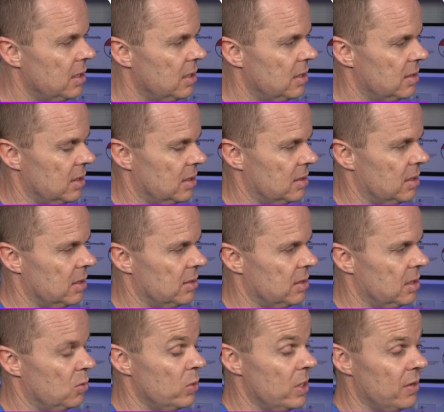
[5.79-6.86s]
this Excel
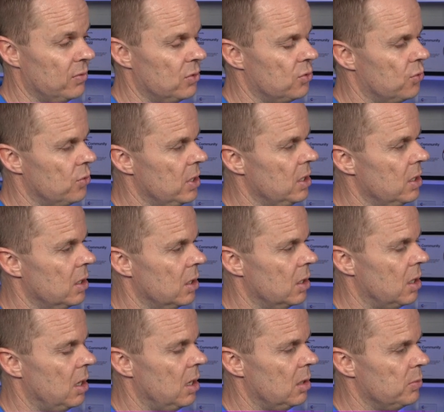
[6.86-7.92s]
sheet, we have three
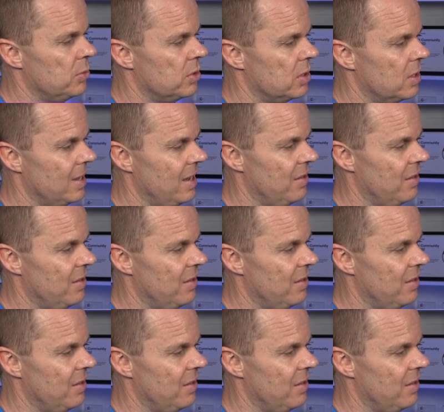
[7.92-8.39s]
columns.